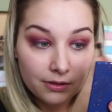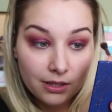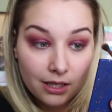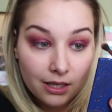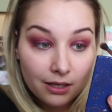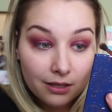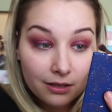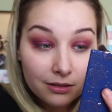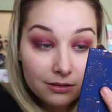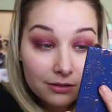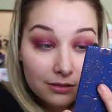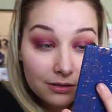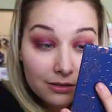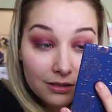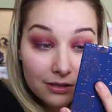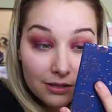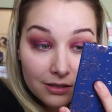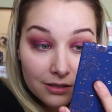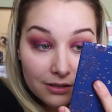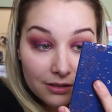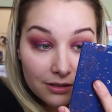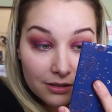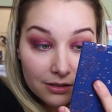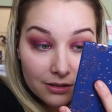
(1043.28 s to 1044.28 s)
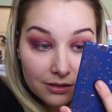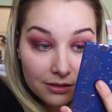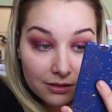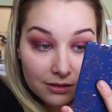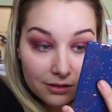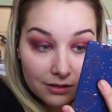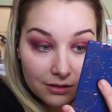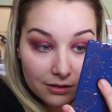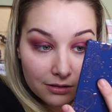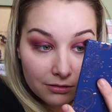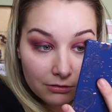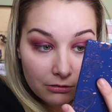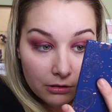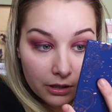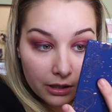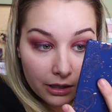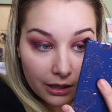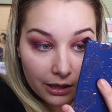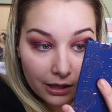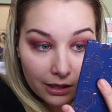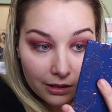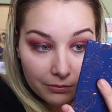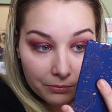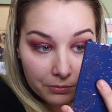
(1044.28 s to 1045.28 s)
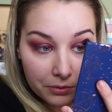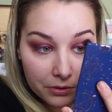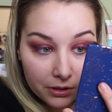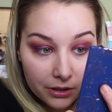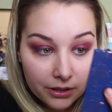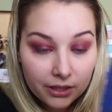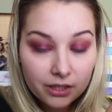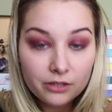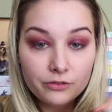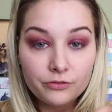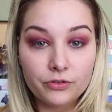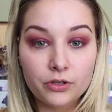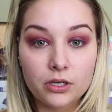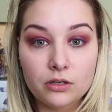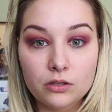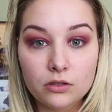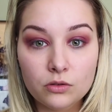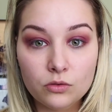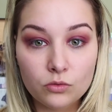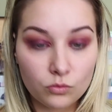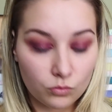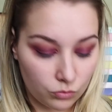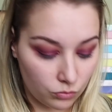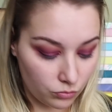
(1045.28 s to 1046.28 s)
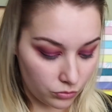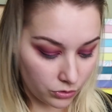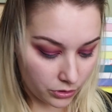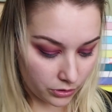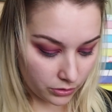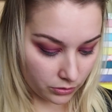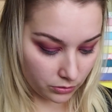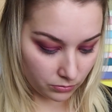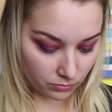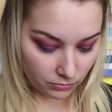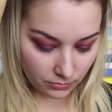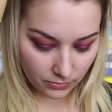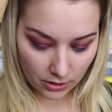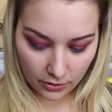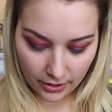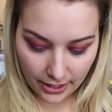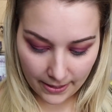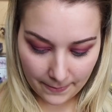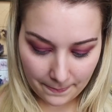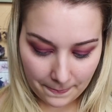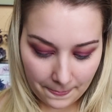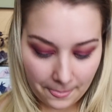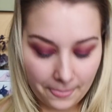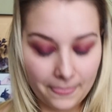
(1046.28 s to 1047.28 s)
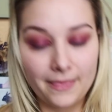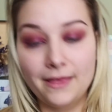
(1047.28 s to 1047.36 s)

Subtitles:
that we're gonna have plenty of room. Okay.